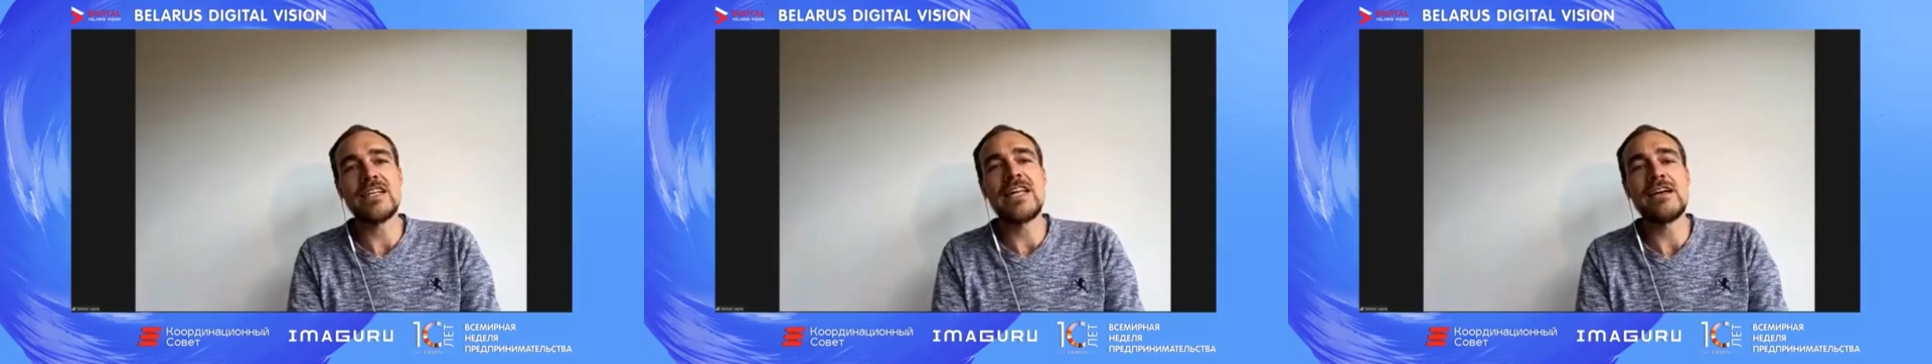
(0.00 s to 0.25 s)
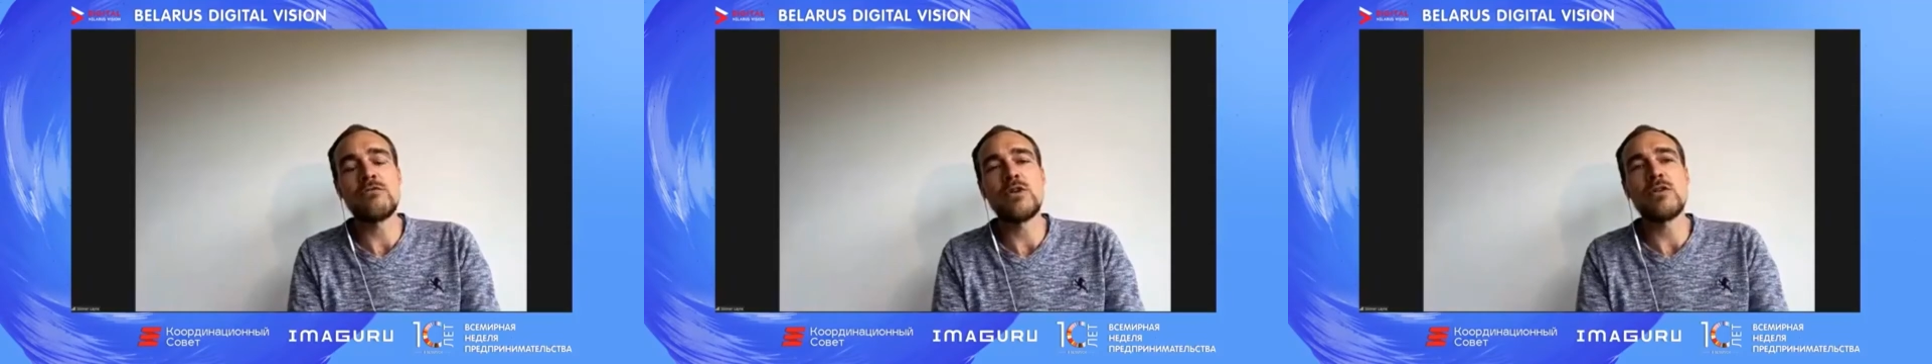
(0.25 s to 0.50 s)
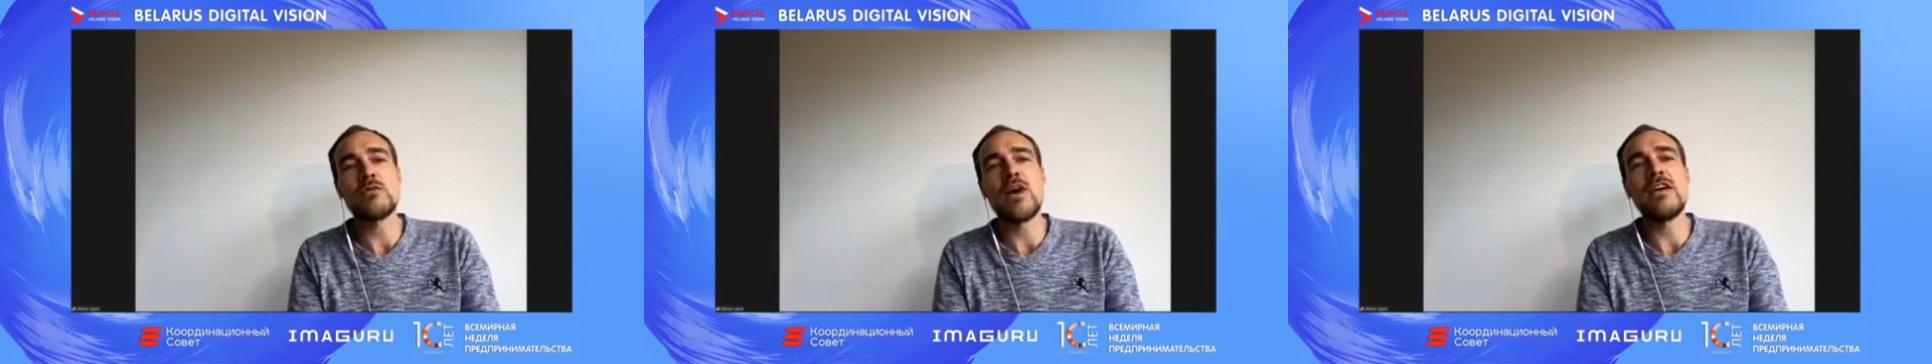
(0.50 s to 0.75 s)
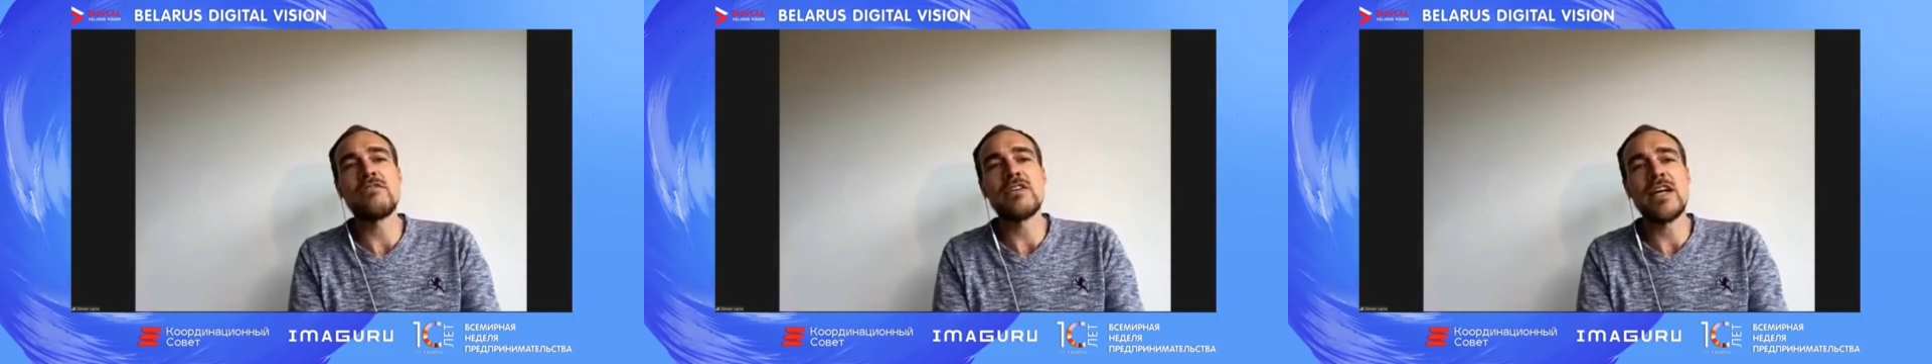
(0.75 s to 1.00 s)
and have we
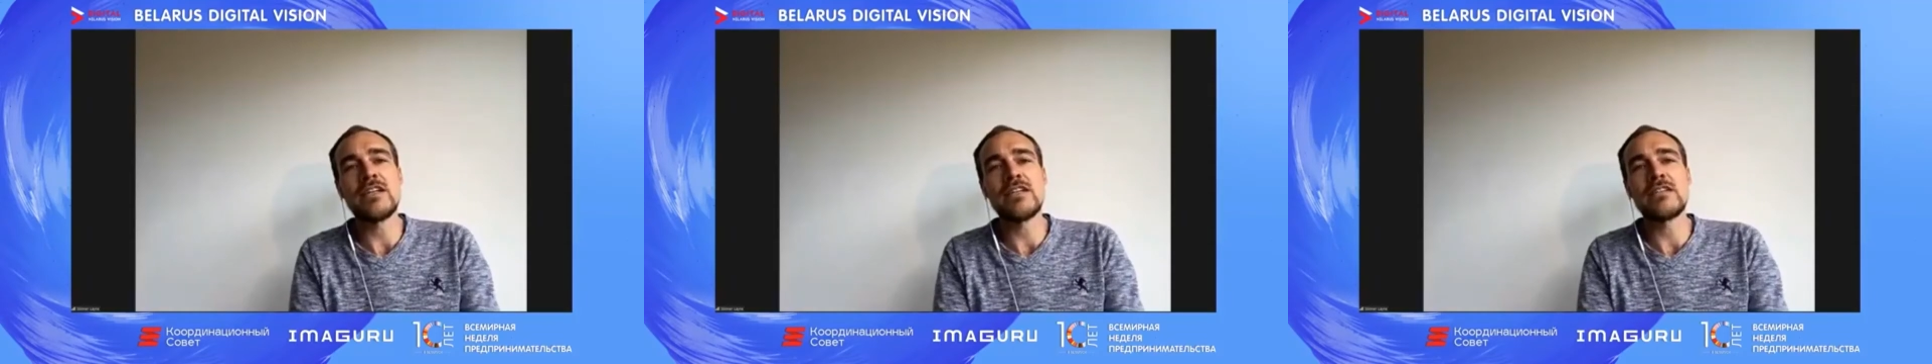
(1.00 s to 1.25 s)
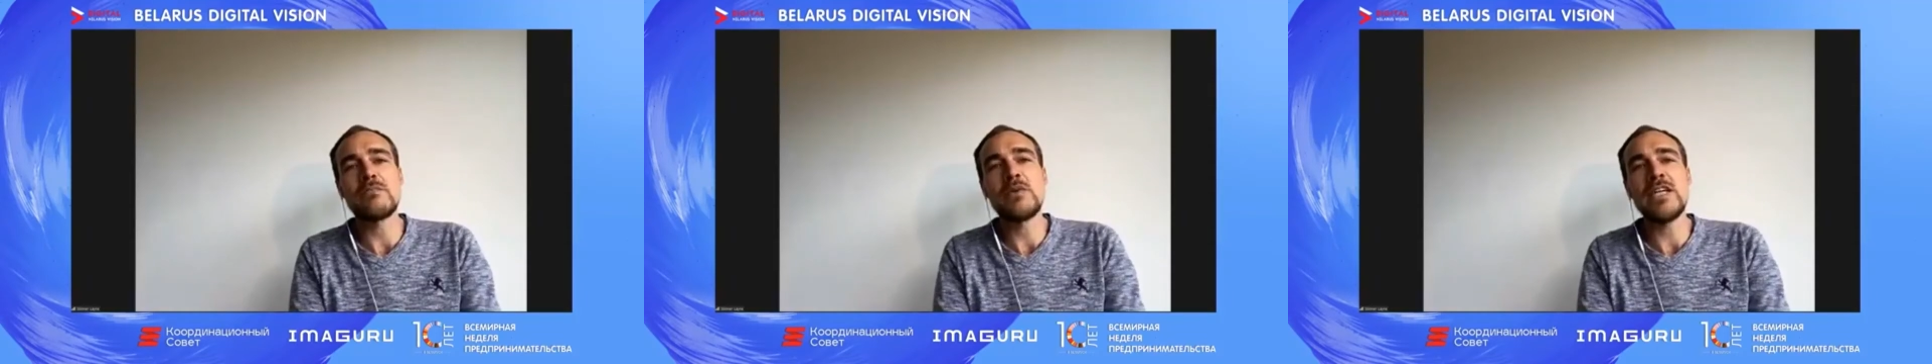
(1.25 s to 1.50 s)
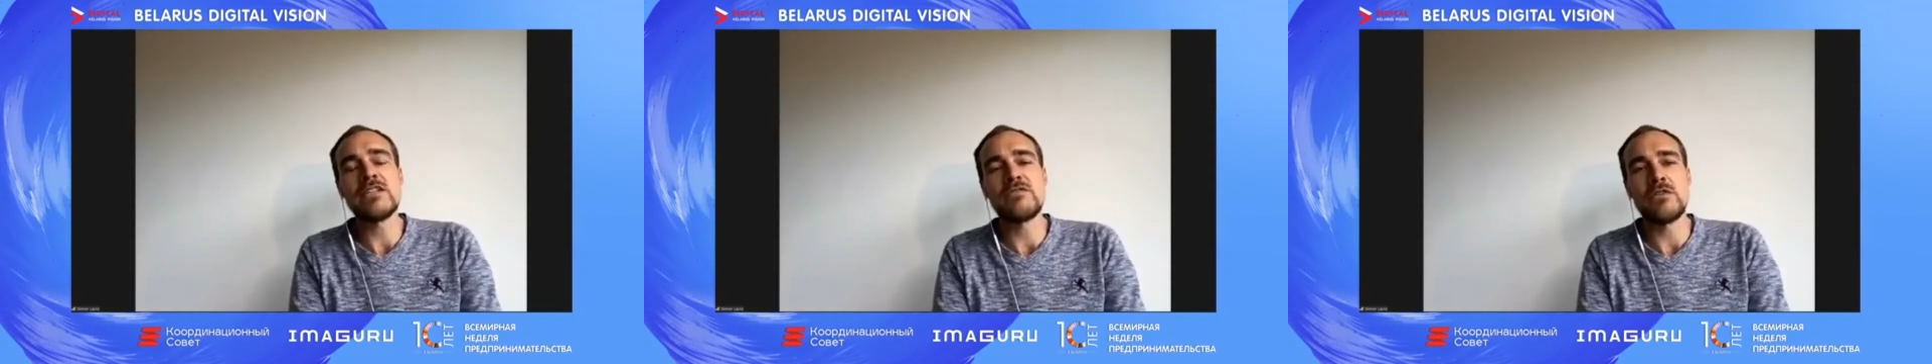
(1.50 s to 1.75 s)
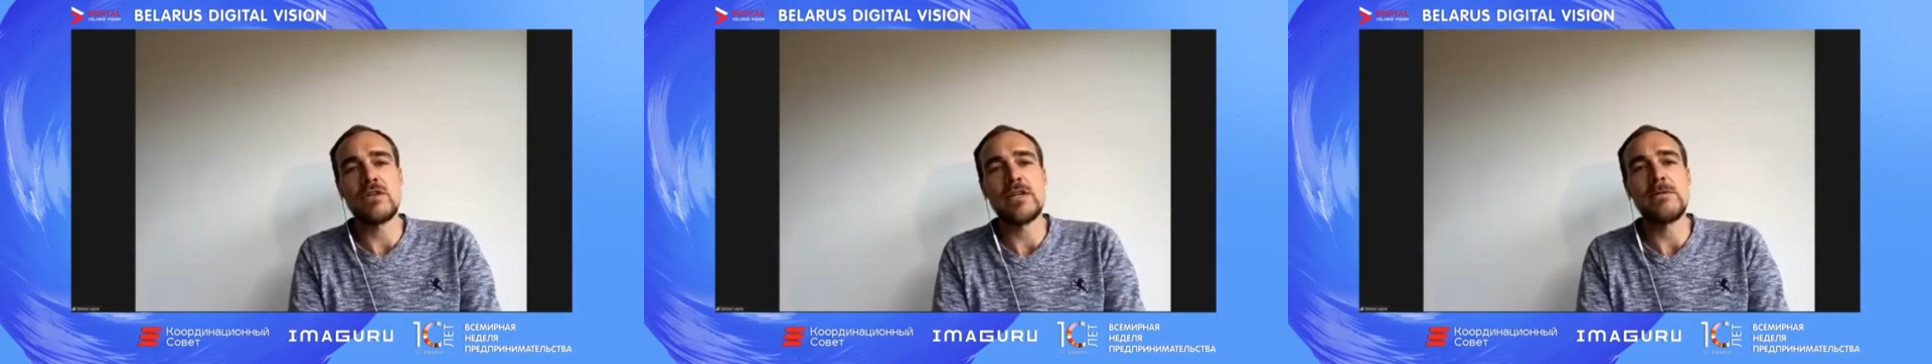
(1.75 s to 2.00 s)
arrived at it
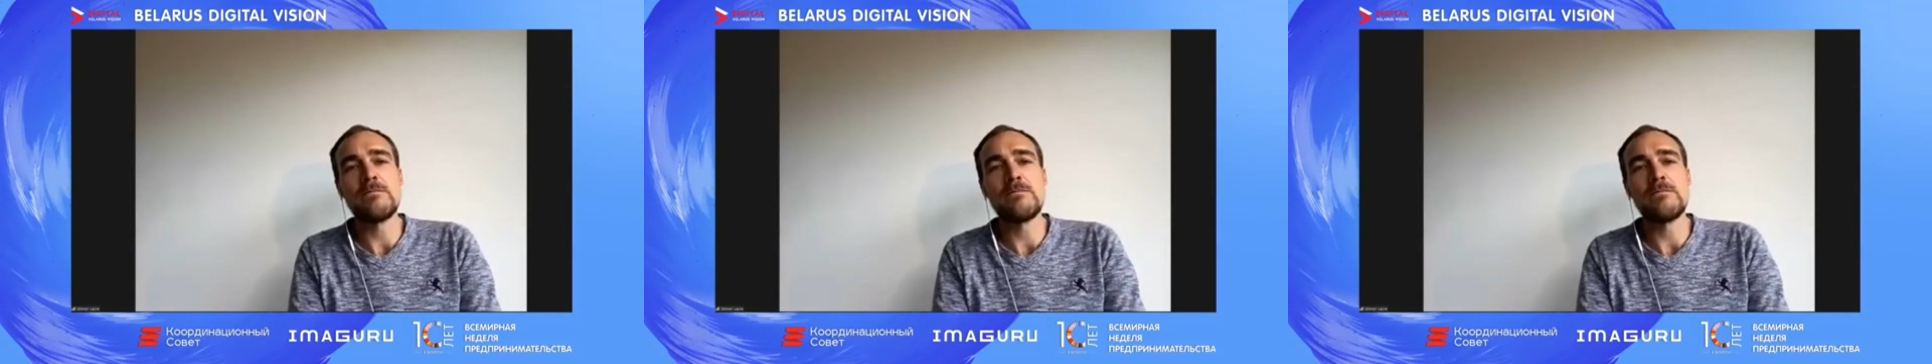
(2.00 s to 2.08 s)
peacefully?